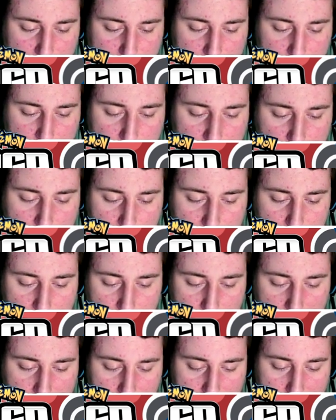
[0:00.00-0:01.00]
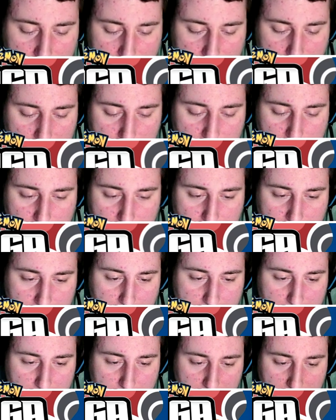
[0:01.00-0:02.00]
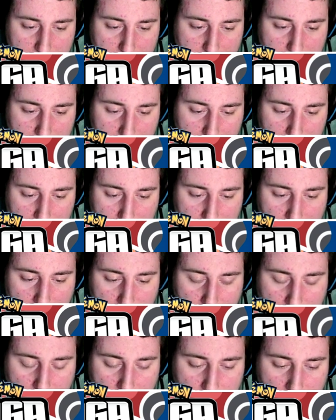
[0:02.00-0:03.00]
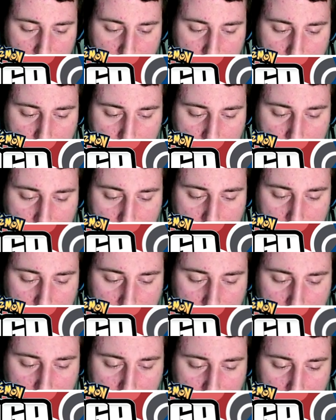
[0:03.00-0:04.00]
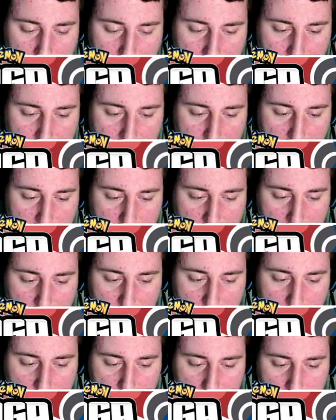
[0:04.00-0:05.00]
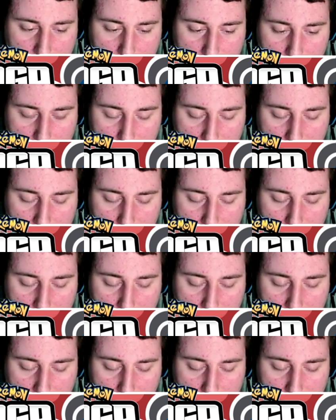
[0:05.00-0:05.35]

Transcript: (silence)